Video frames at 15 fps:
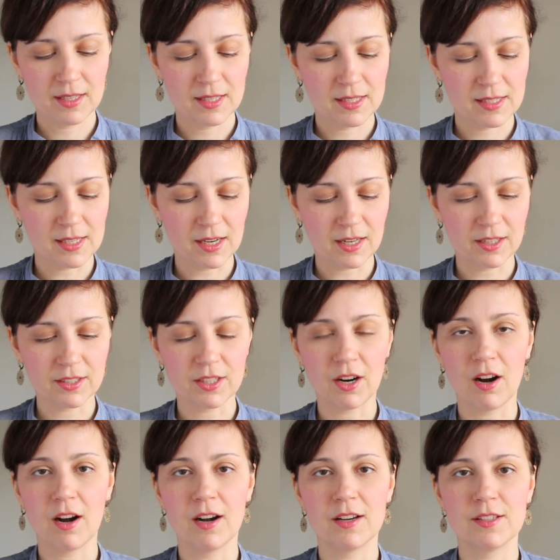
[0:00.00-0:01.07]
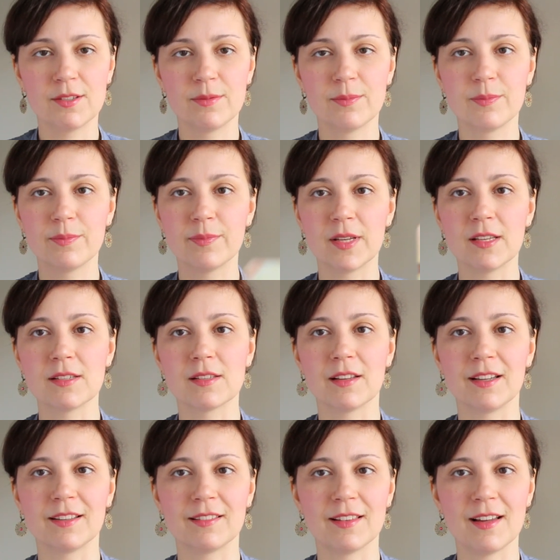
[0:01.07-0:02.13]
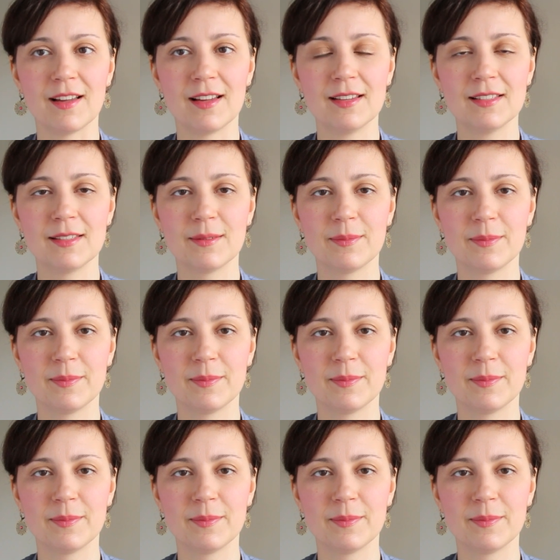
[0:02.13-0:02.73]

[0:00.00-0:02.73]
Second card is like that.